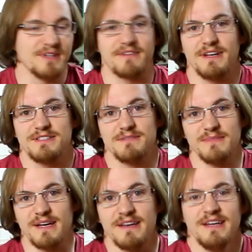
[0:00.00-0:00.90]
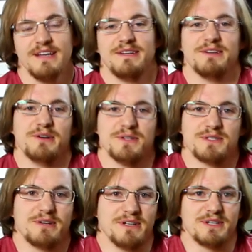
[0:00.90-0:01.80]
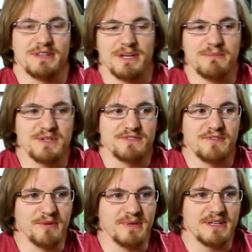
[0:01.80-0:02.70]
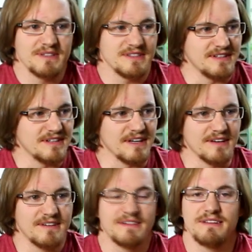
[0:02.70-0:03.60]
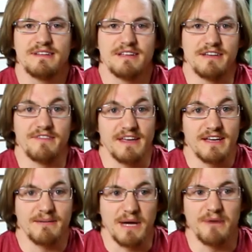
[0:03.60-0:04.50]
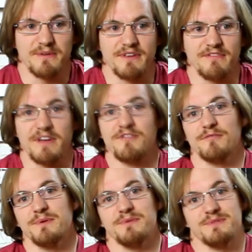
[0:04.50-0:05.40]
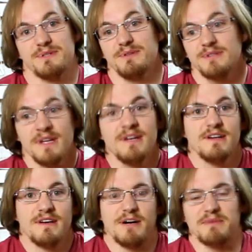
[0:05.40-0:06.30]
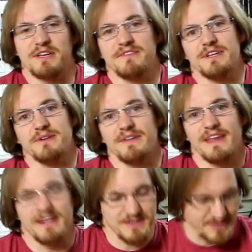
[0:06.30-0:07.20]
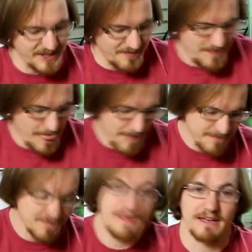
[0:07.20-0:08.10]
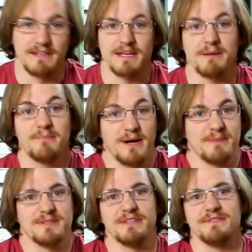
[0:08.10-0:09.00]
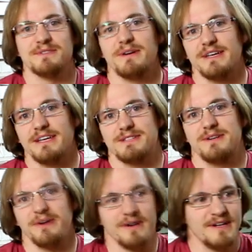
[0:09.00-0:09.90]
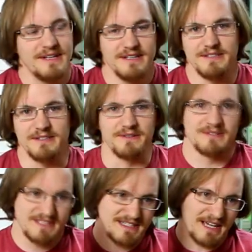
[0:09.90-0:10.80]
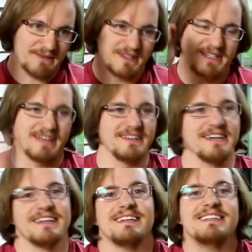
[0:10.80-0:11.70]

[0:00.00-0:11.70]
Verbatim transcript: I've got some uh, nerds crunching the numbers for me, and uh, if they come out with a favorable result, I'll make a video on that as well. And uh, perhaps I'll even start a Kickstarter. You know, down the satellite.